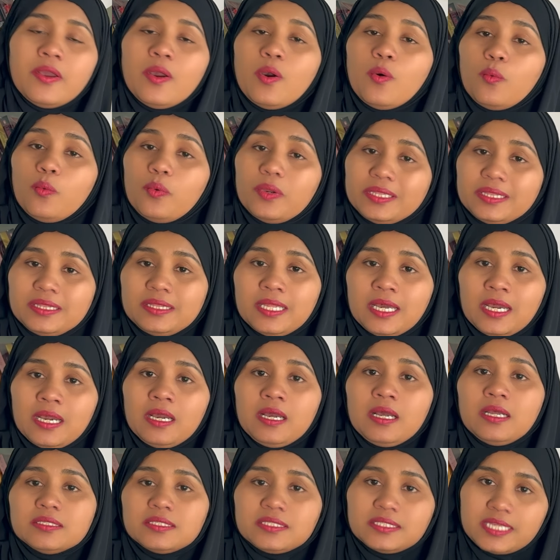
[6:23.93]
with the
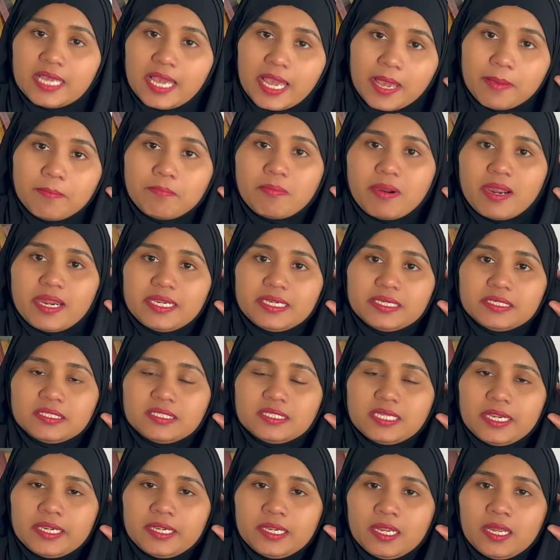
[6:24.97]
same
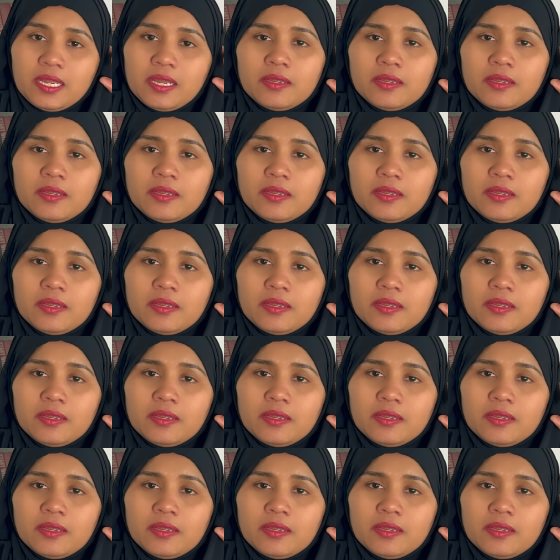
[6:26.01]
mindset.